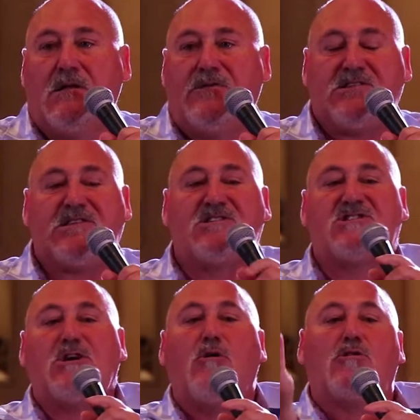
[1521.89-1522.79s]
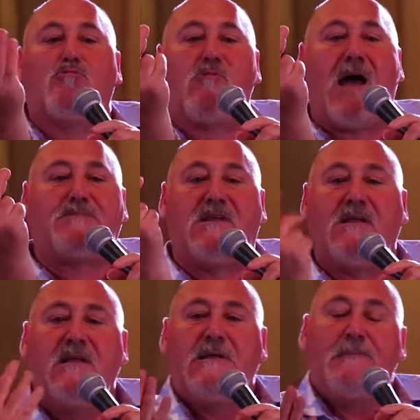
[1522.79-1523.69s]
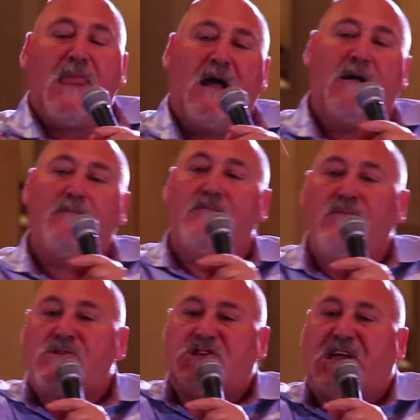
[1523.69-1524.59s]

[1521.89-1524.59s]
This is so wrapped in. Um,